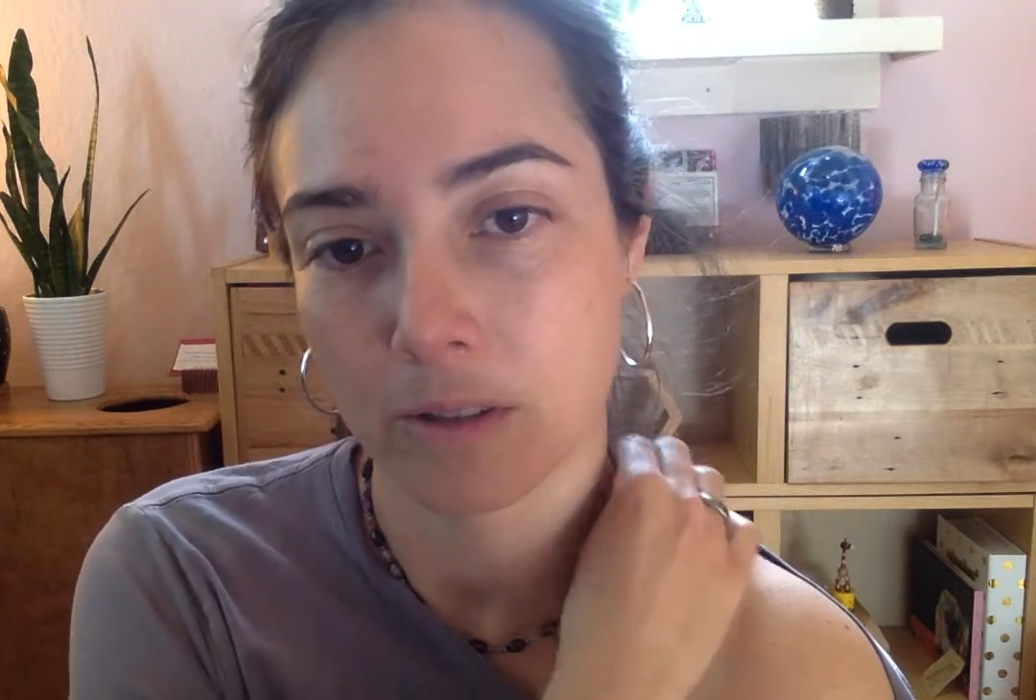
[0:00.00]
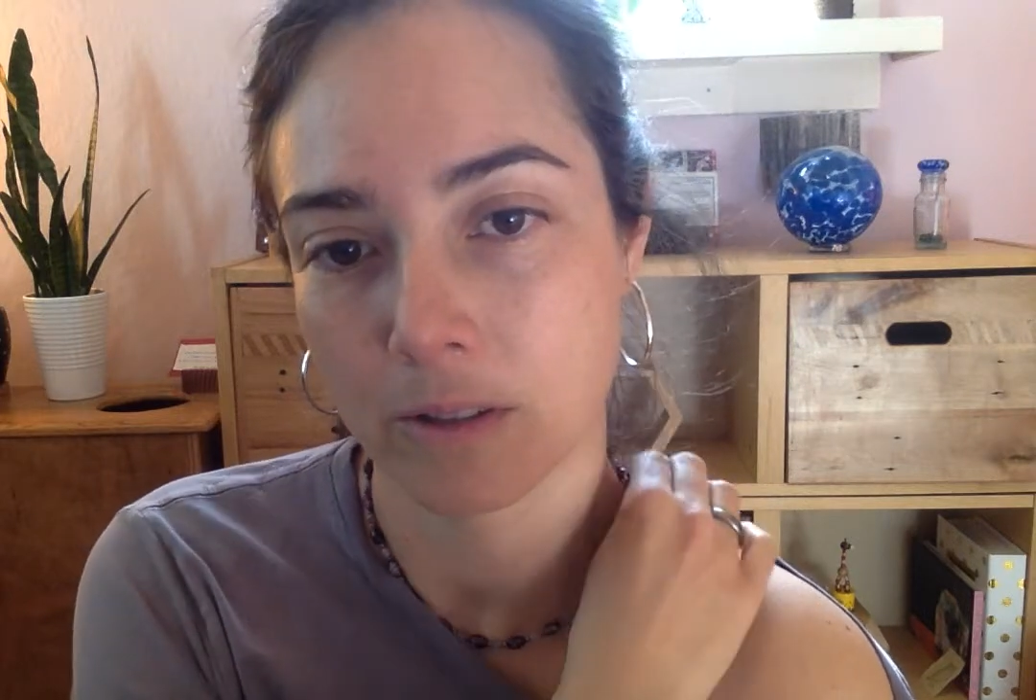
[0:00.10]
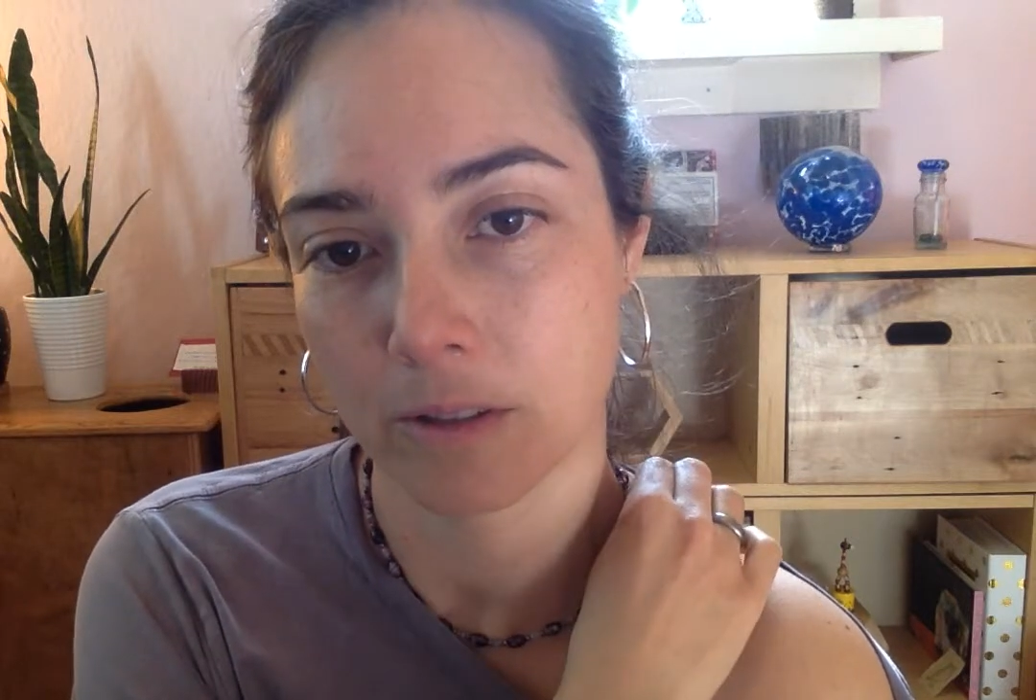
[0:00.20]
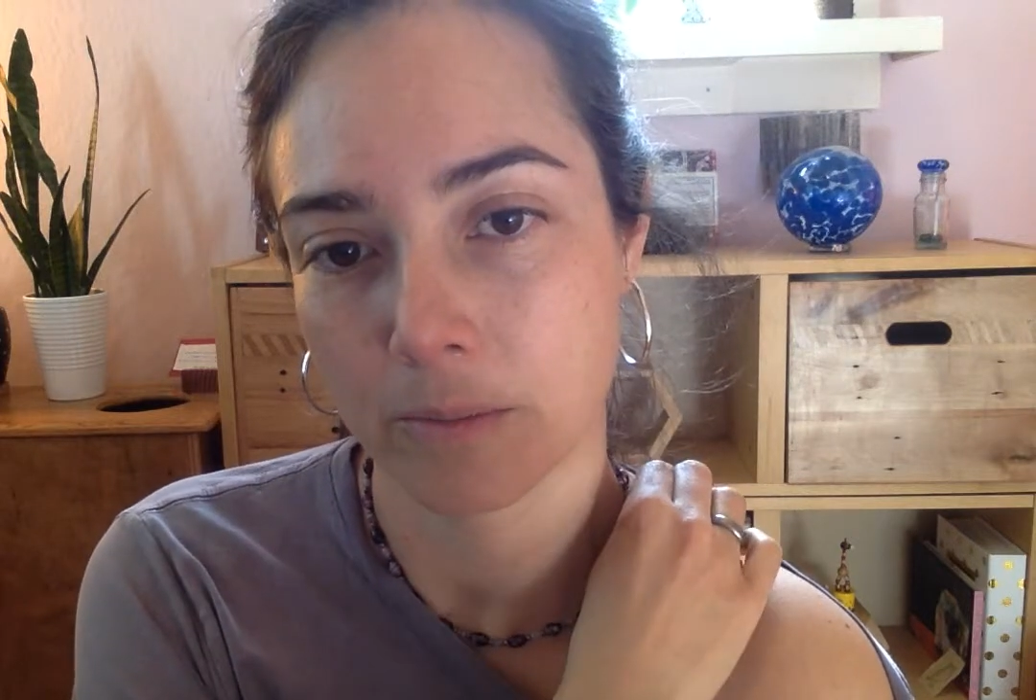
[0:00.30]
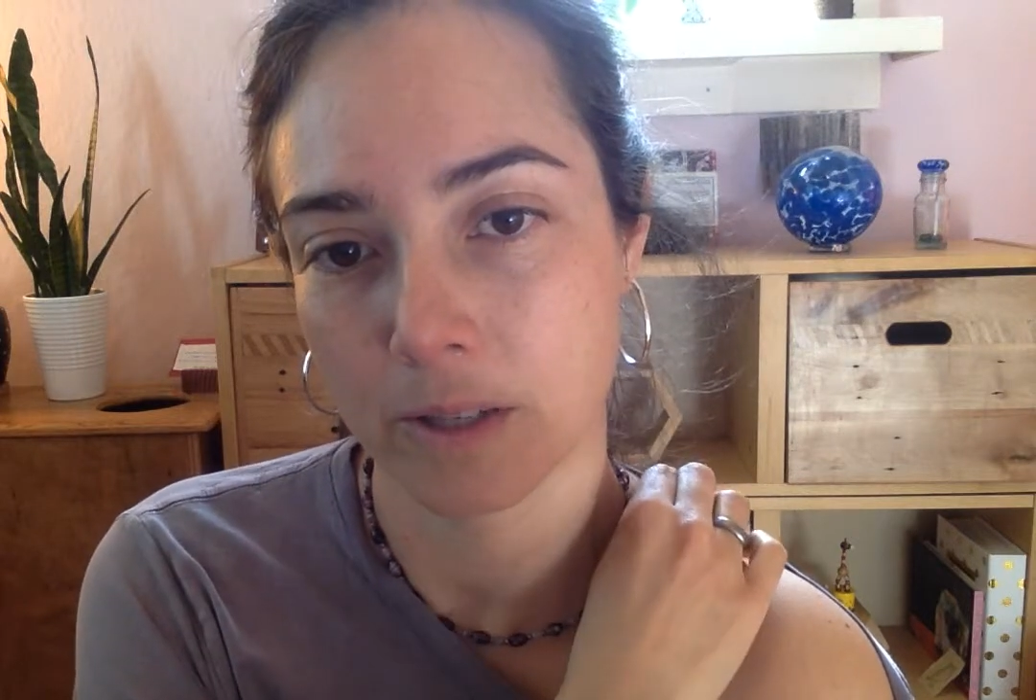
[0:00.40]

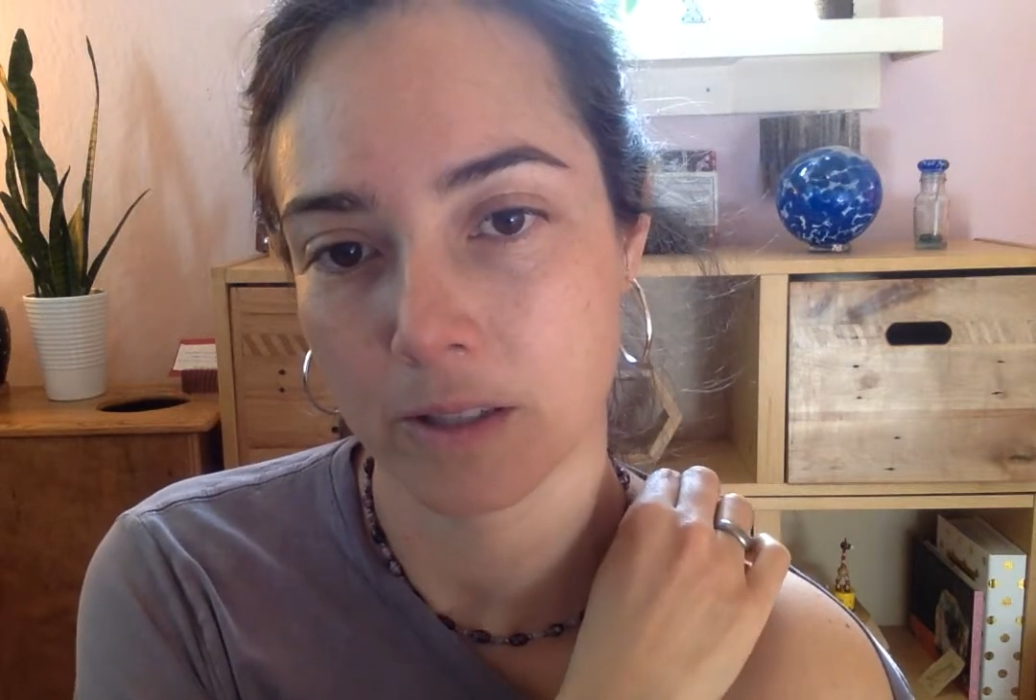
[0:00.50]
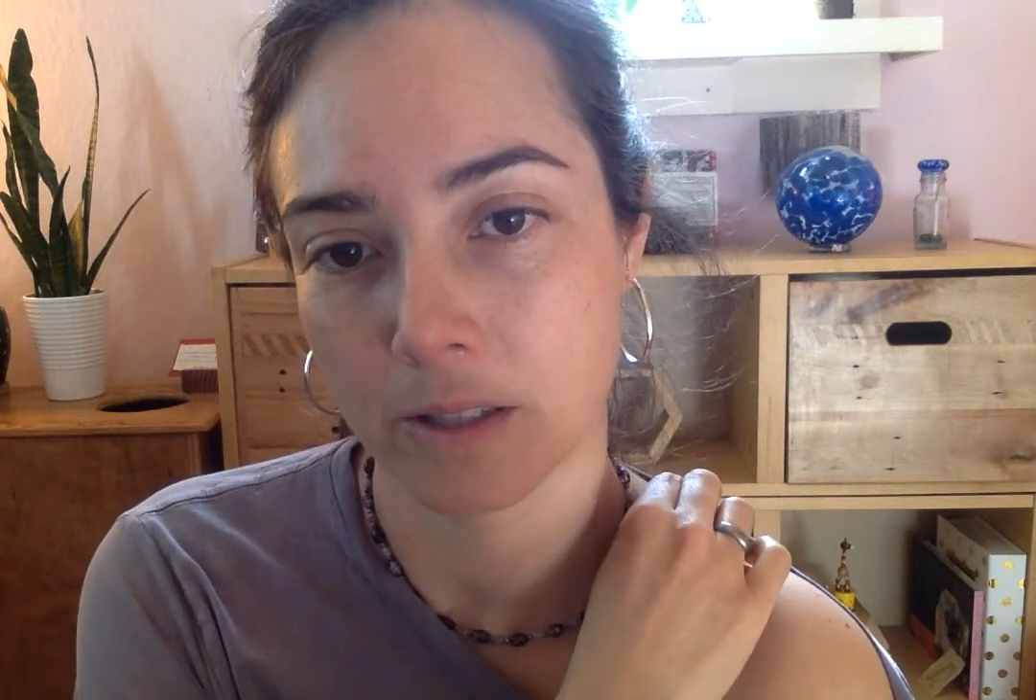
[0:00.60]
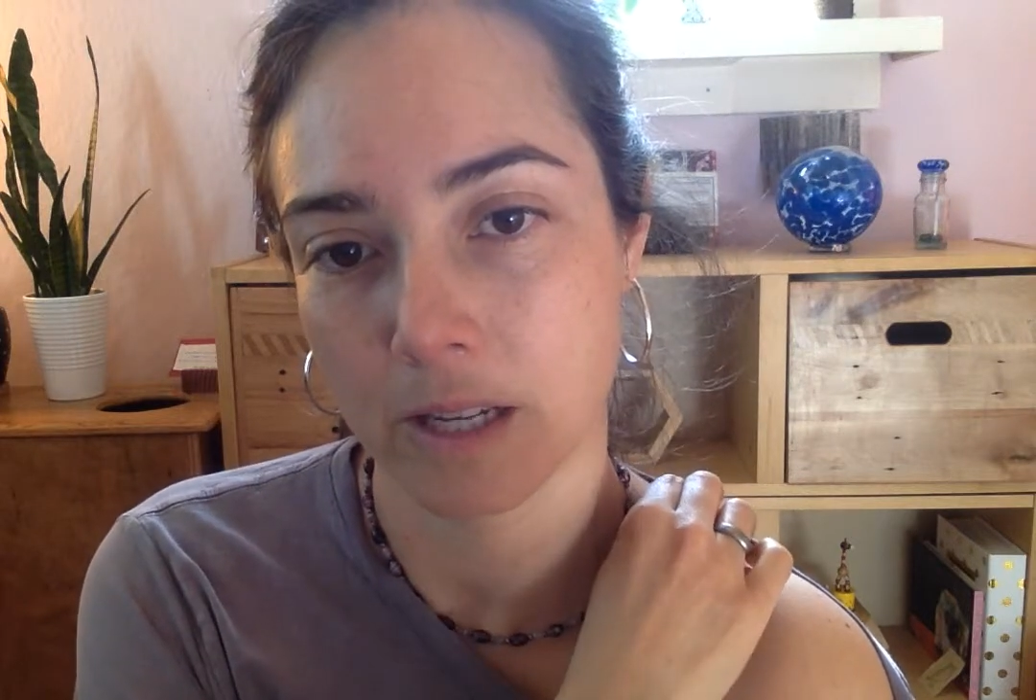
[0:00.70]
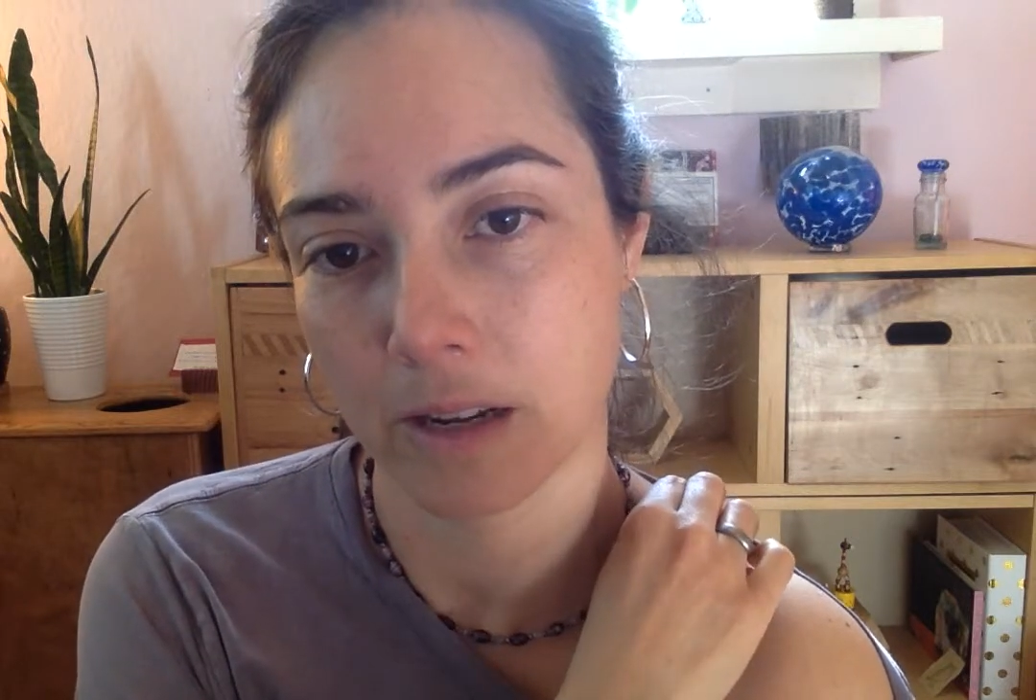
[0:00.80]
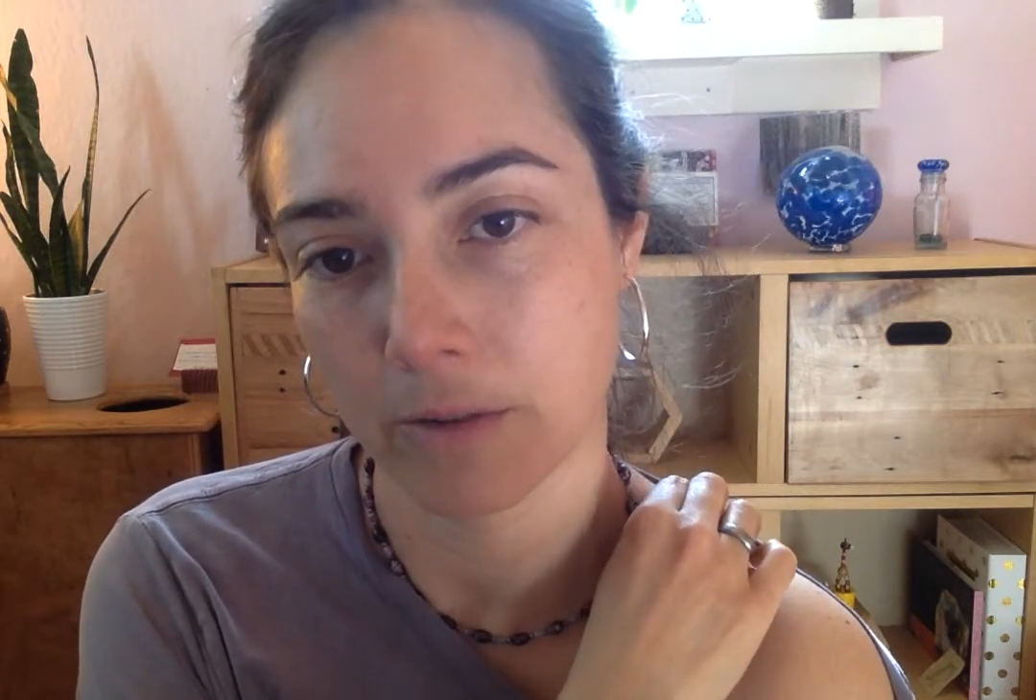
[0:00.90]
this muscle
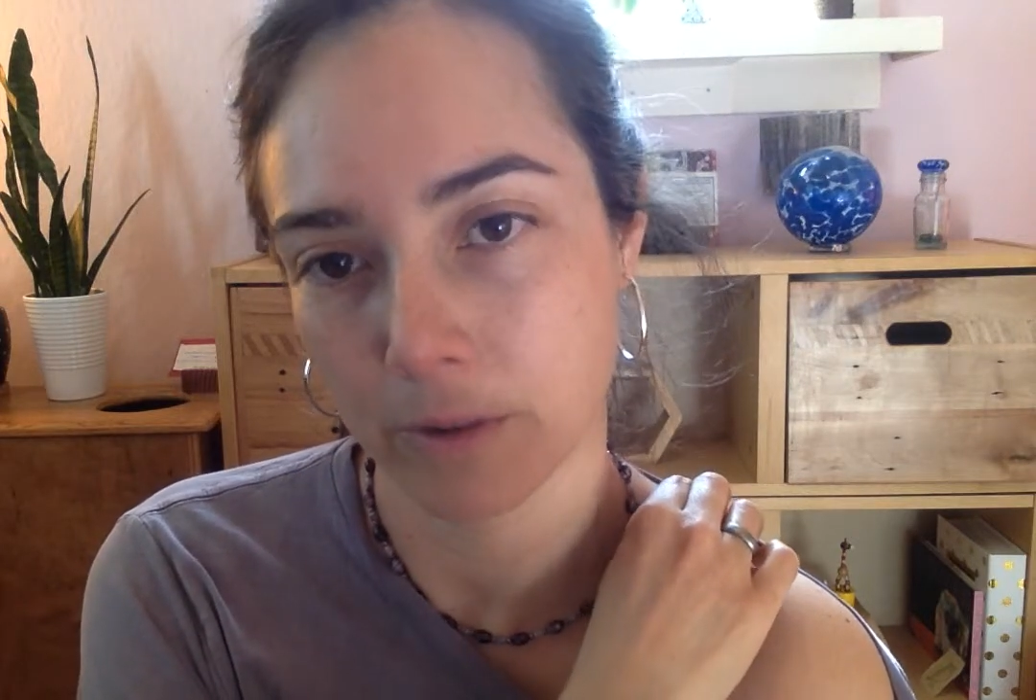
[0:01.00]
down